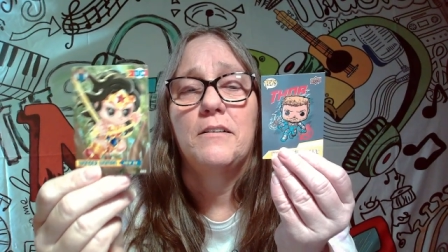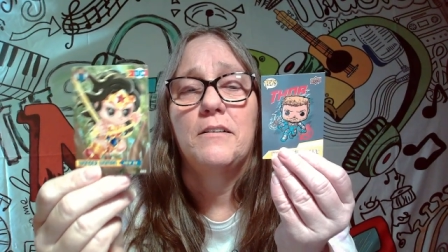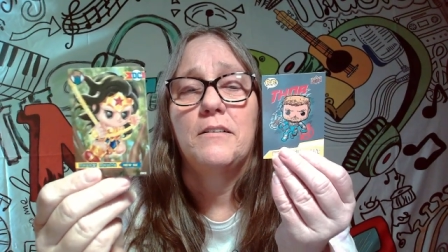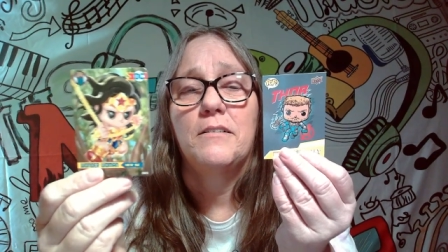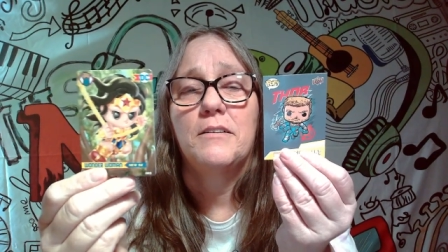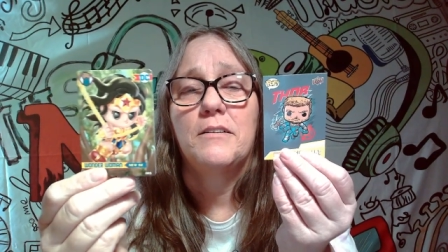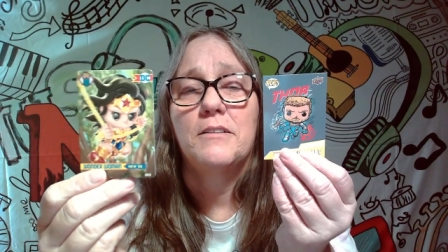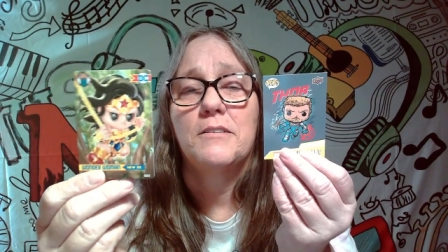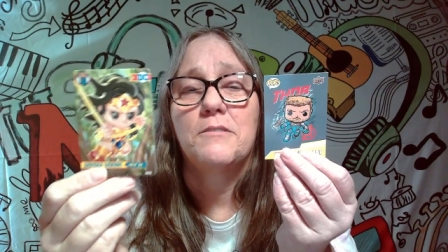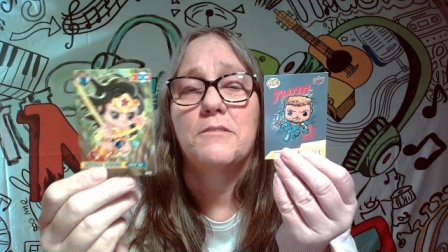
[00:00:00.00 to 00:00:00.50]

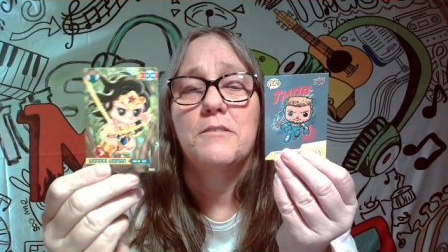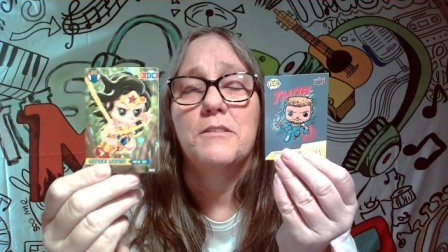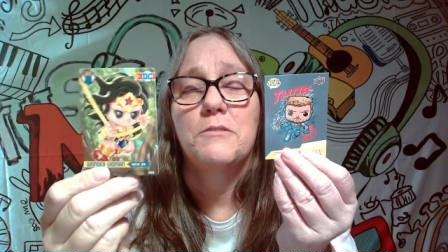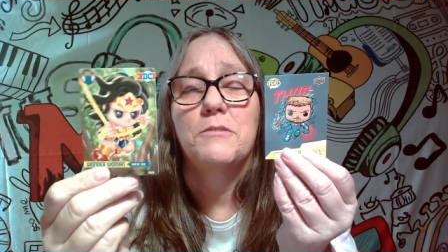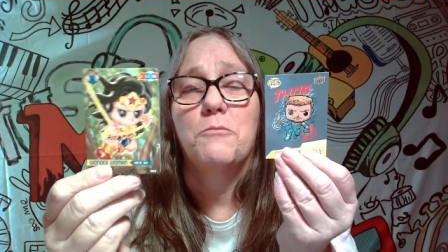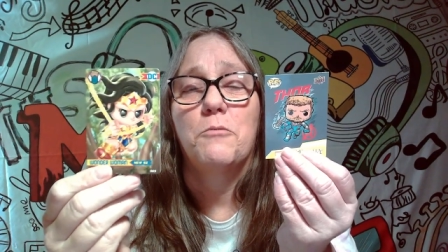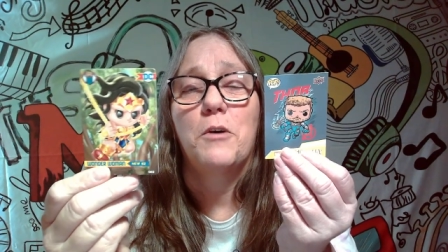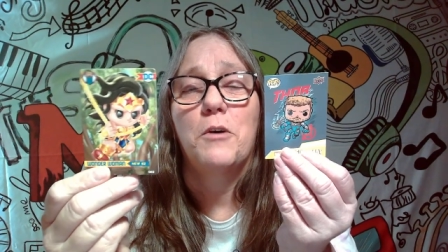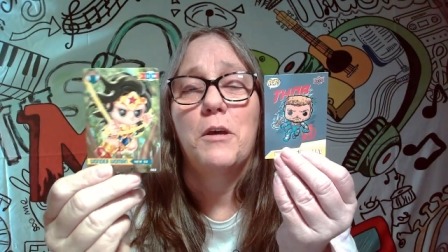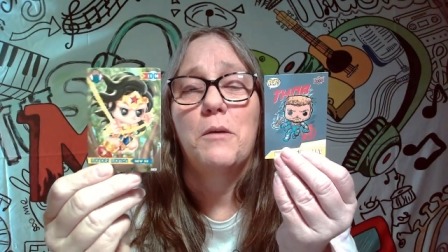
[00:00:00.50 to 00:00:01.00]
This one's
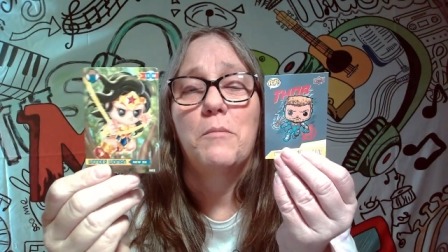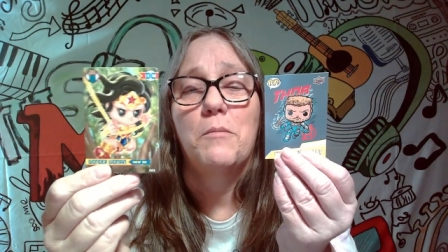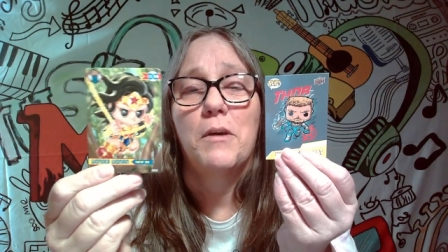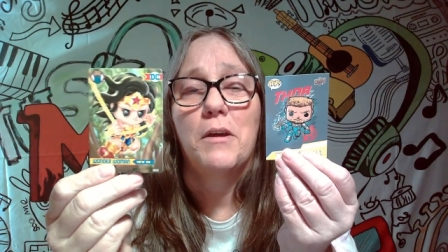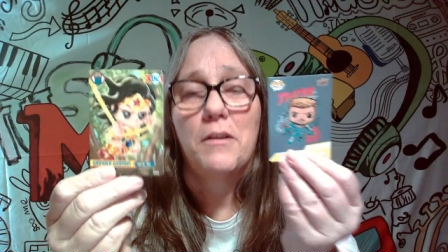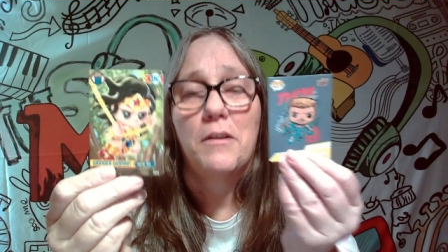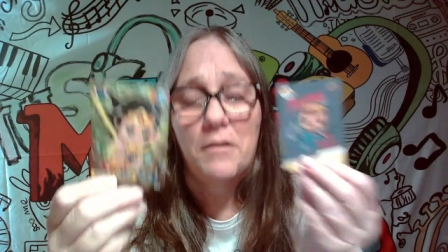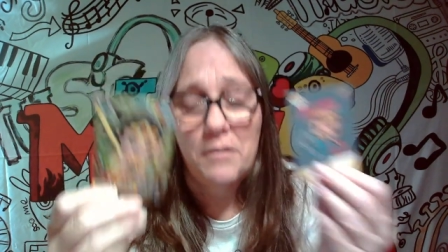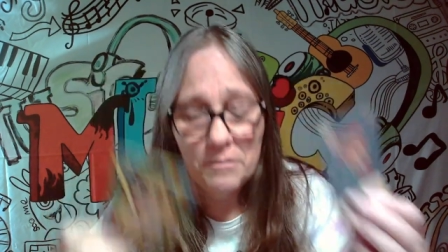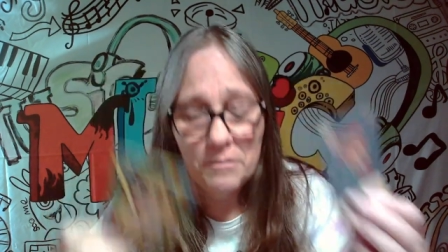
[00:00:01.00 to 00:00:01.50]
way
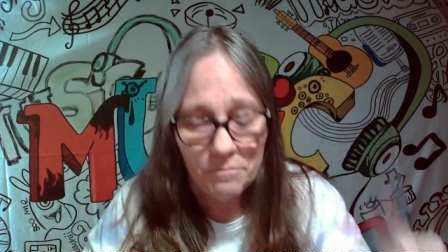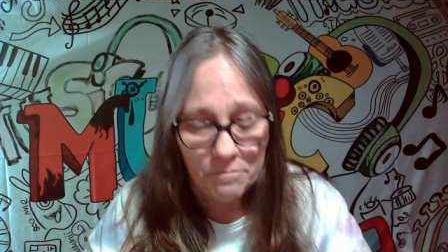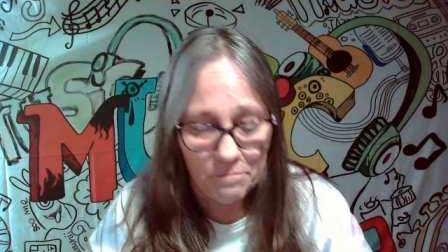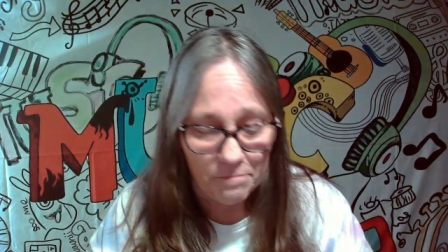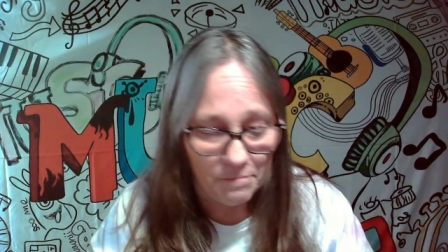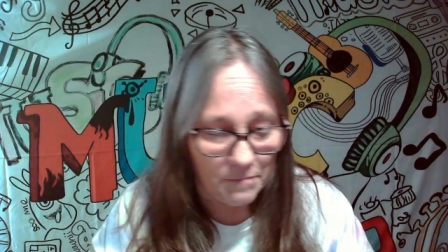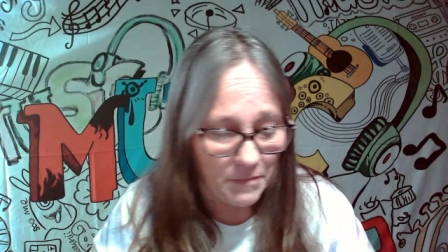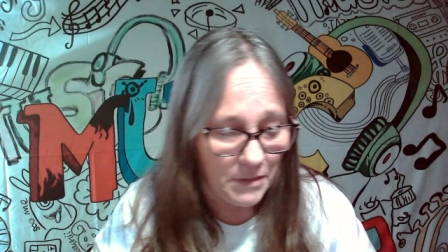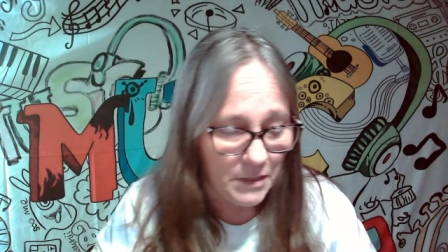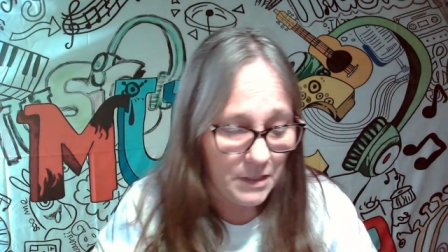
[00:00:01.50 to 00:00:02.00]
better.
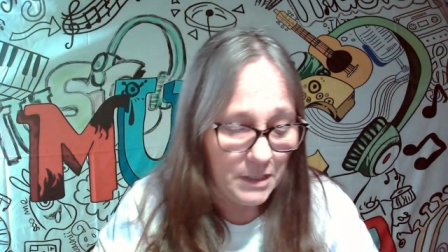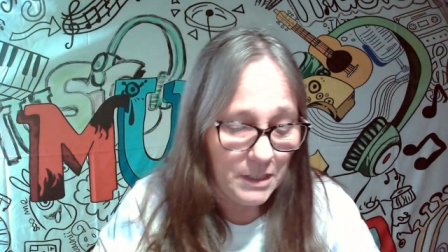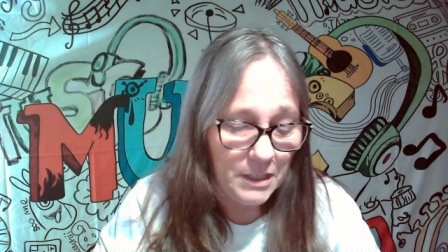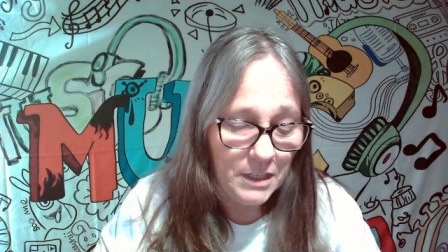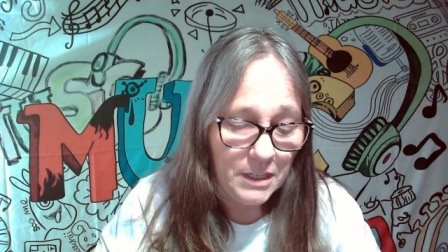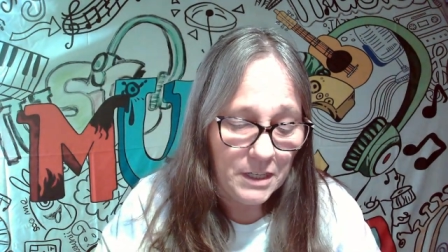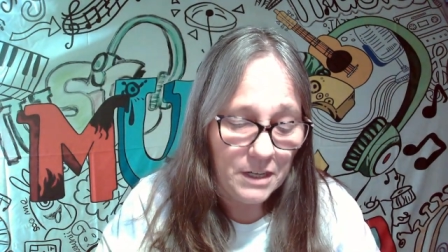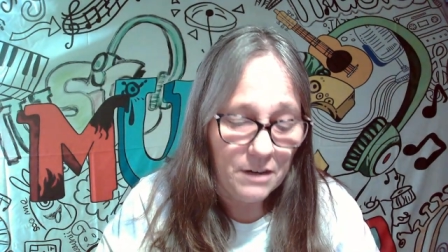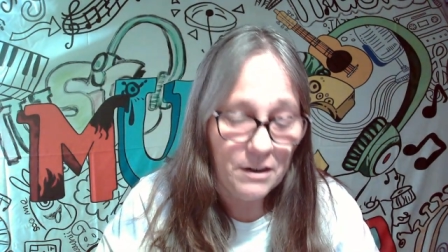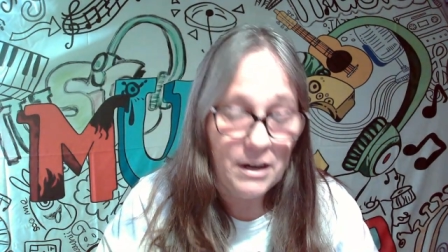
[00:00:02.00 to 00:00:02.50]

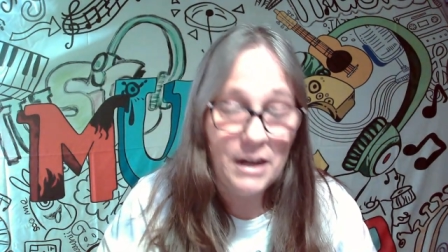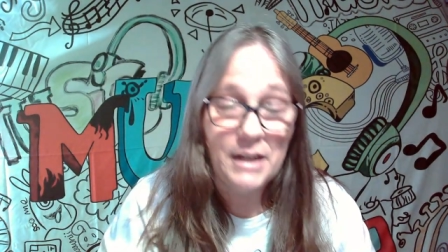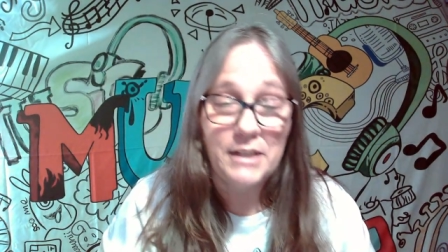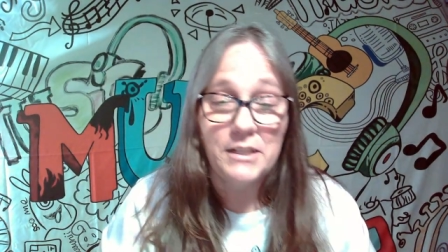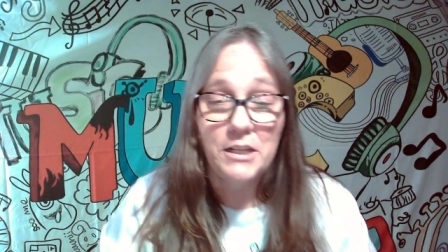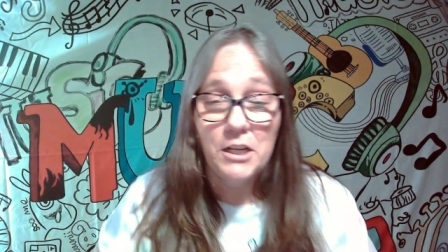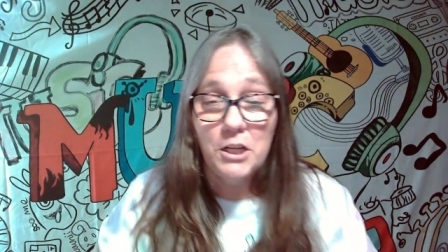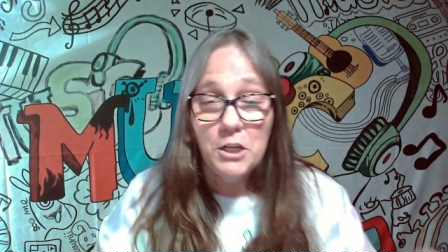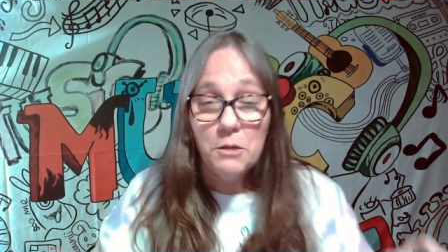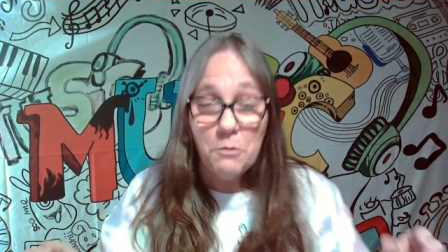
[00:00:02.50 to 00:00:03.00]
All right.